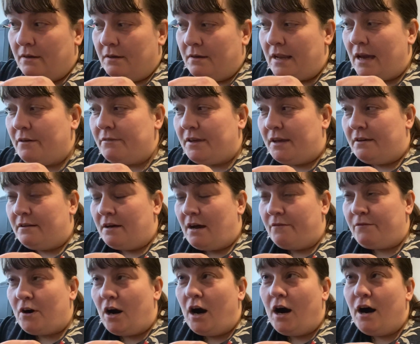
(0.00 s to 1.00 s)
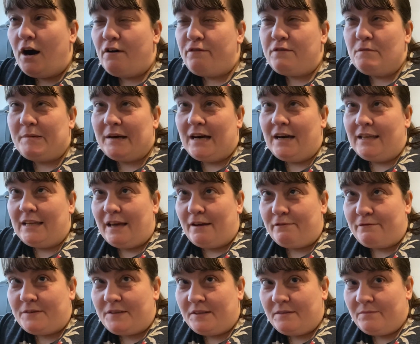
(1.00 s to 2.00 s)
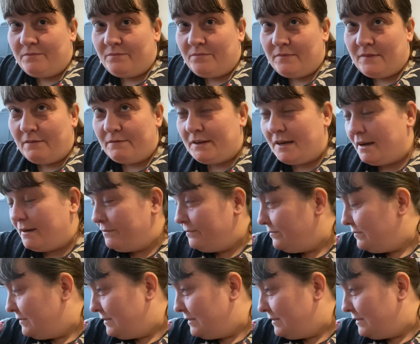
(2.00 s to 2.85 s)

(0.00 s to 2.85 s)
Now then, I've got half a bar left, haven't I?